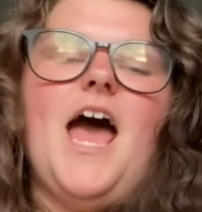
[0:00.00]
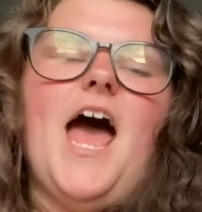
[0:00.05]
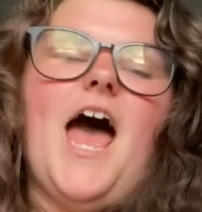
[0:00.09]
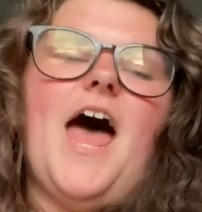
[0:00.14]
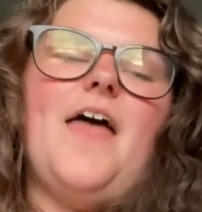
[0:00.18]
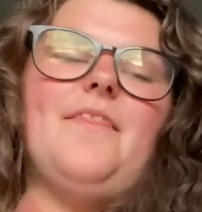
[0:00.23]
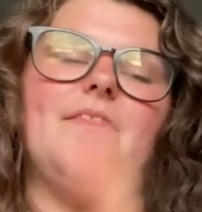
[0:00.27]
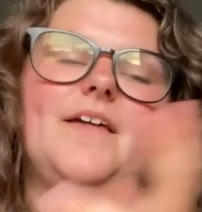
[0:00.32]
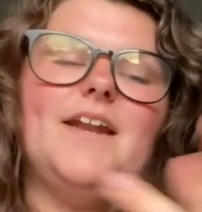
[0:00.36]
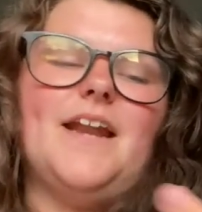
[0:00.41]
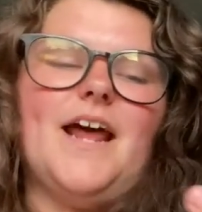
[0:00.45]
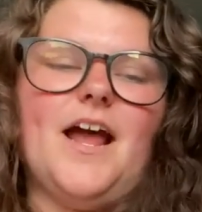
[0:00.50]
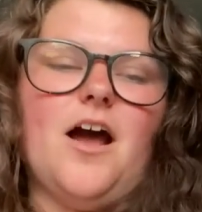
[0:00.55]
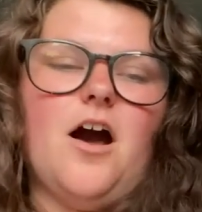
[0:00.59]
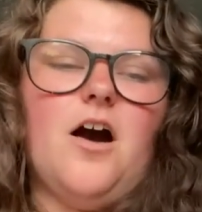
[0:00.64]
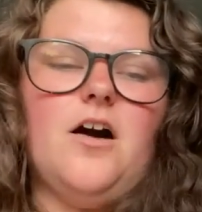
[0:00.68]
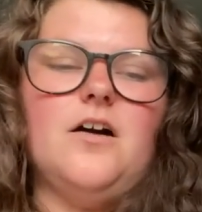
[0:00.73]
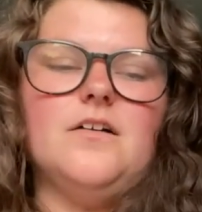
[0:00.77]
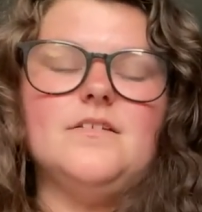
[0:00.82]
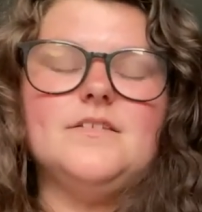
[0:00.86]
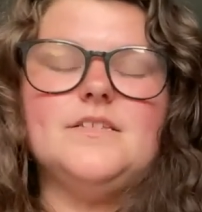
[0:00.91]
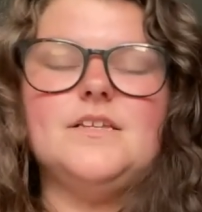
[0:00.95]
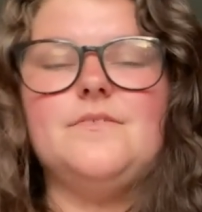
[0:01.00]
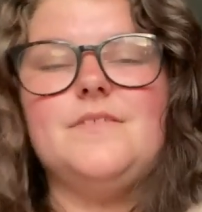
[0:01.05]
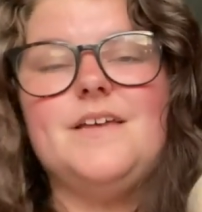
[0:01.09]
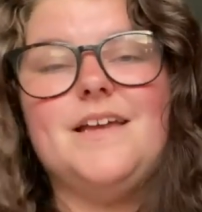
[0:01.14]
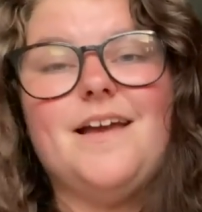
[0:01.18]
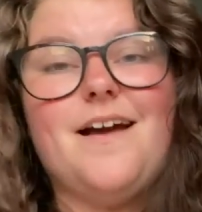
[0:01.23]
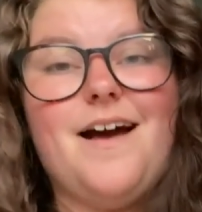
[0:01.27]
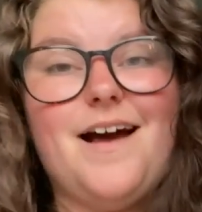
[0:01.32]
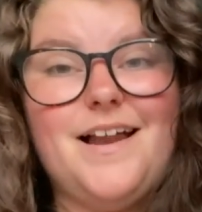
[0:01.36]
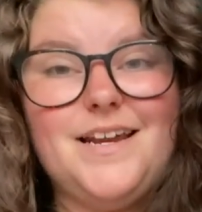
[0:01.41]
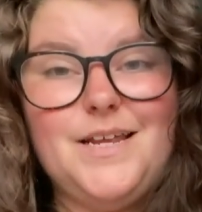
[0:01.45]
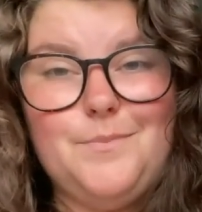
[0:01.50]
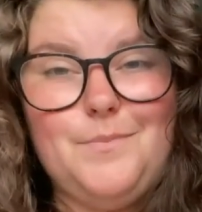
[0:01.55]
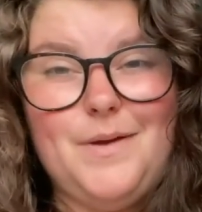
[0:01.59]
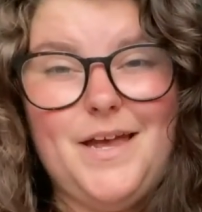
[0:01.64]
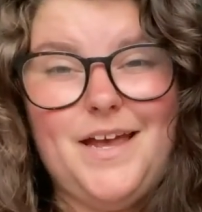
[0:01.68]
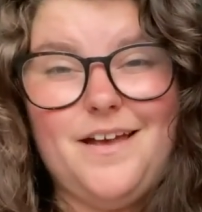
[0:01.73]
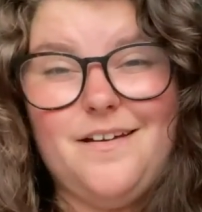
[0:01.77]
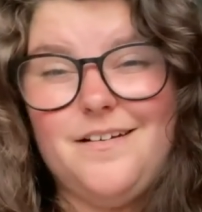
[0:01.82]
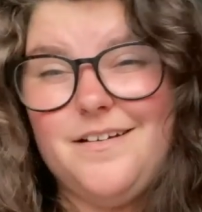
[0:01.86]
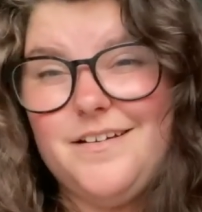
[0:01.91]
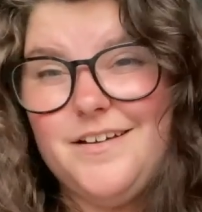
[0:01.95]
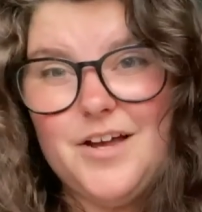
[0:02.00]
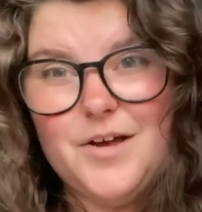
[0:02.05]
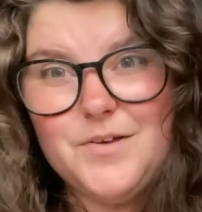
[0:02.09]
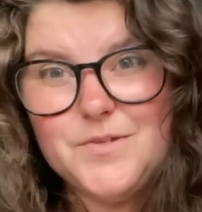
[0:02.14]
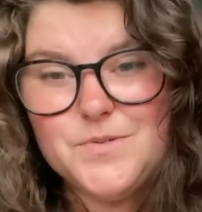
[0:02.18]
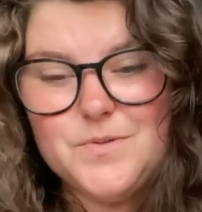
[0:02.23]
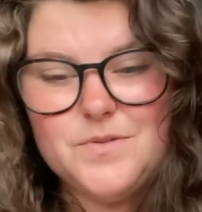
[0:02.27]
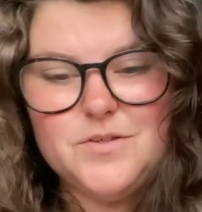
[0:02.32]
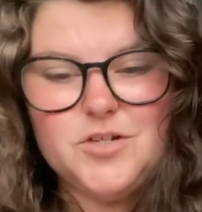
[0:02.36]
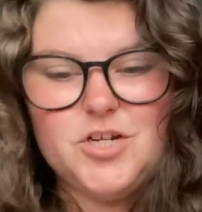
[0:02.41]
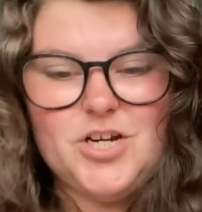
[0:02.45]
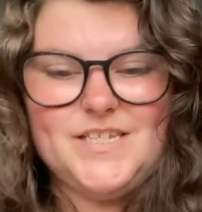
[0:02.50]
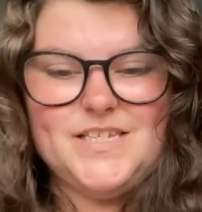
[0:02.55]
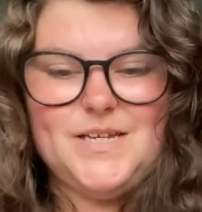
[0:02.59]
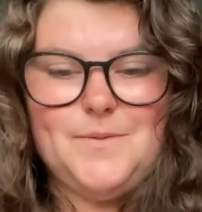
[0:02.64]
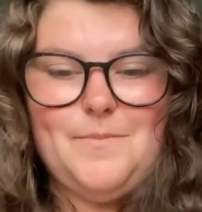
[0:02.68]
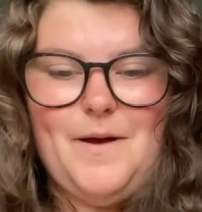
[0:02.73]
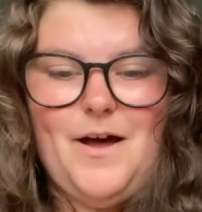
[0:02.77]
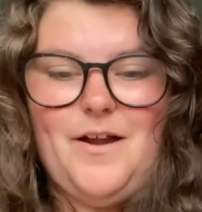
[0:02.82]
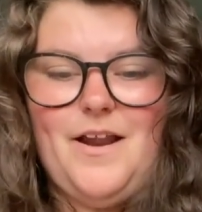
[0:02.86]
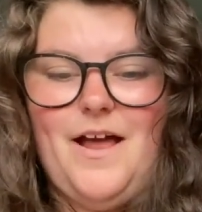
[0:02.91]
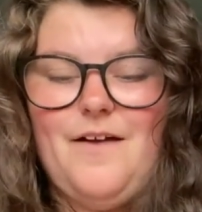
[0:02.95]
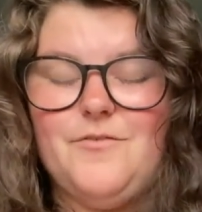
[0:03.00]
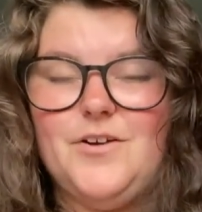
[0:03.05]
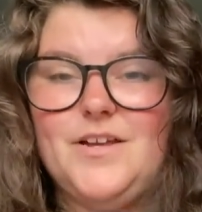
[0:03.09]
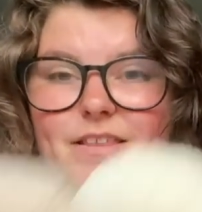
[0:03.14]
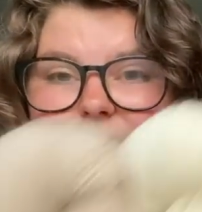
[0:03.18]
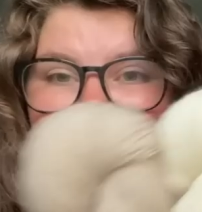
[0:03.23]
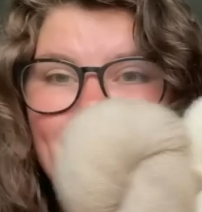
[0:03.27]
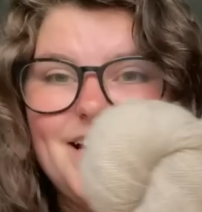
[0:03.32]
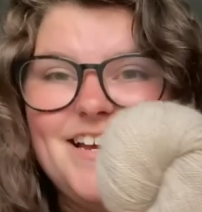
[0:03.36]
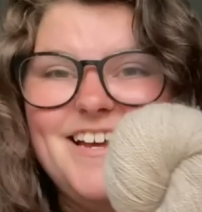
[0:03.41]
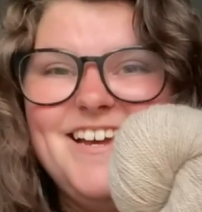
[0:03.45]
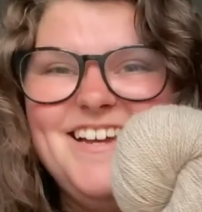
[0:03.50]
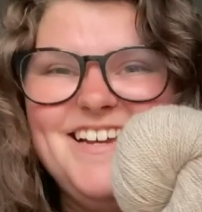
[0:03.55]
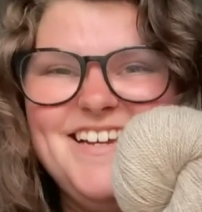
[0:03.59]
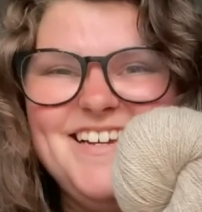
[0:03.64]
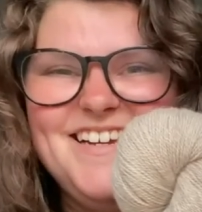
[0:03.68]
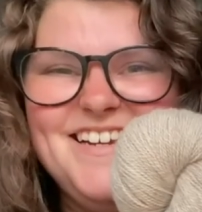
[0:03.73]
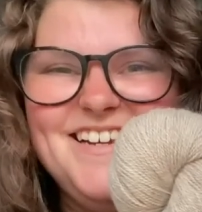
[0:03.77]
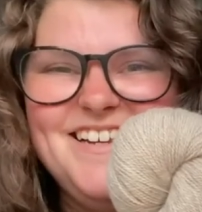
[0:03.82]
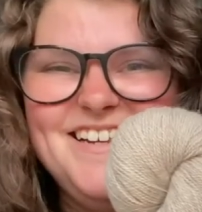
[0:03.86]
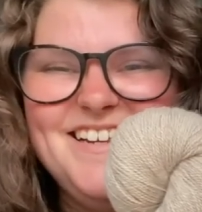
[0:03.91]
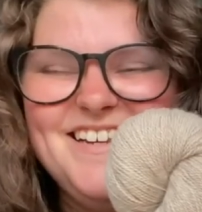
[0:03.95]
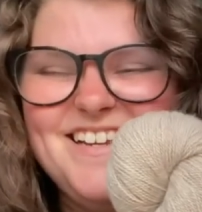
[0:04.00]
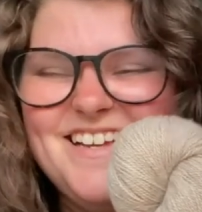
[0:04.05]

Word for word: And then I also think honey pink goes with just about everything.